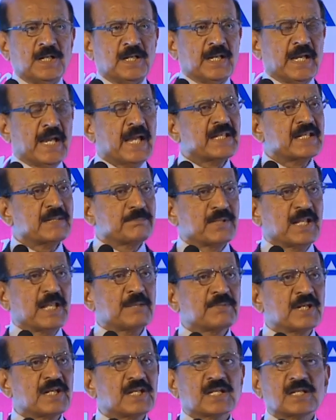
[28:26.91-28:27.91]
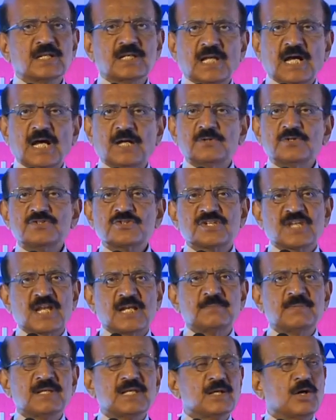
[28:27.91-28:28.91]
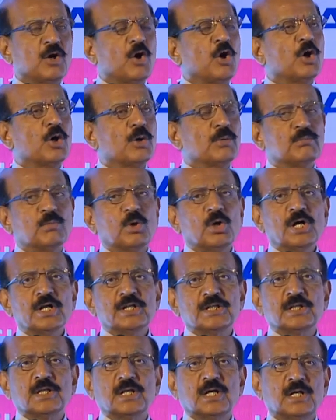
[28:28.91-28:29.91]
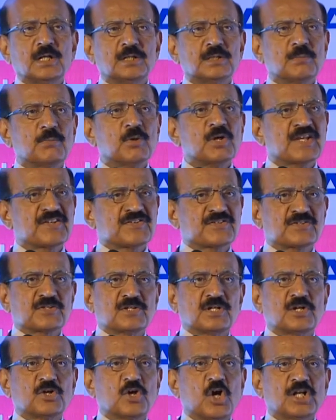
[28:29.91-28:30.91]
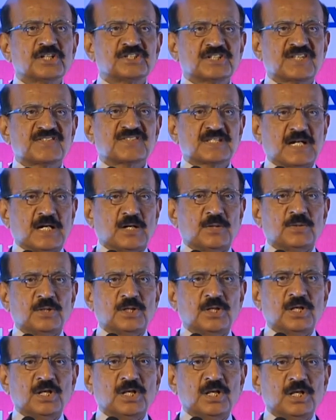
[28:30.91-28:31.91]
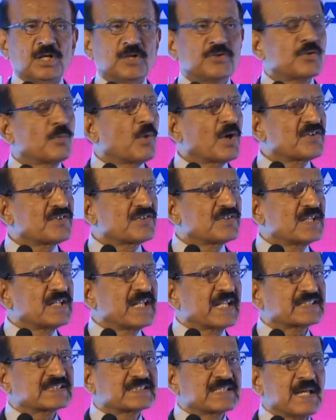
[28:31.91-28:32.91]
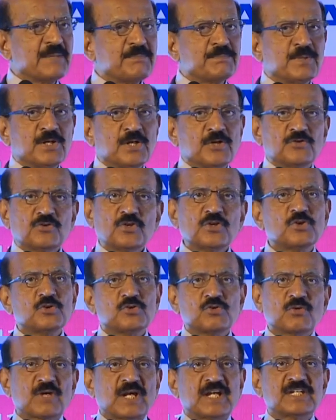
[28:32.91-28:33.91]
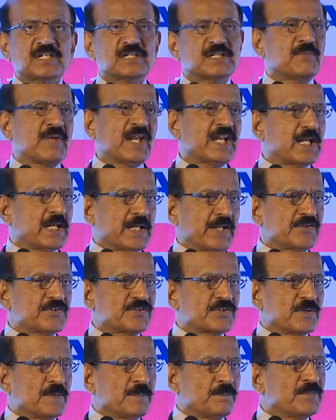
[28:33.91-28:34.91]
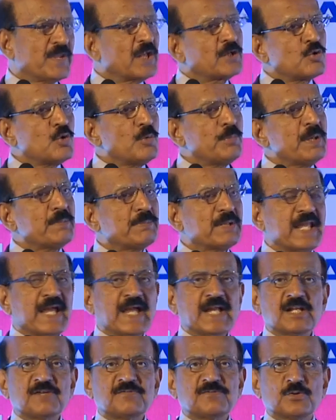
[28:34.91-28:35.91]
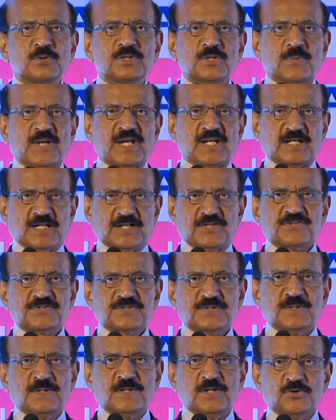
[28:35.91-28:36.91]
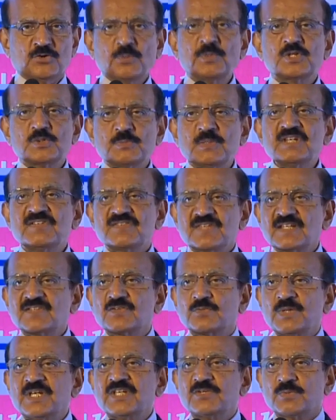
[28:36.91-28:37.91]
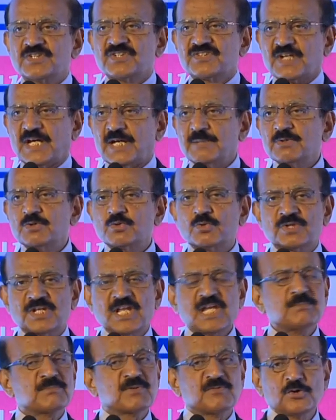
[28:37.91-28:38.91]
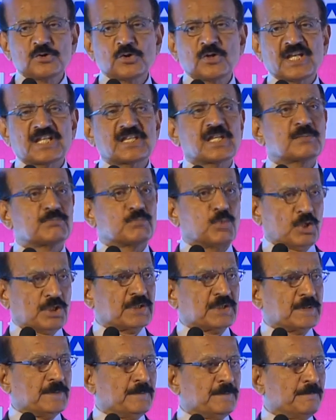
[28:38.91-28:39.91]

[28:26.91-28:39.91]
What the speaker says: And the librarian used to tell me, oh, Mohan, the book has gone just now. So what's the next step? So you have to write in the wait list. There are 2 people ahead of you in the wait list. So which means 6 weeks was the time it would take before you get that book.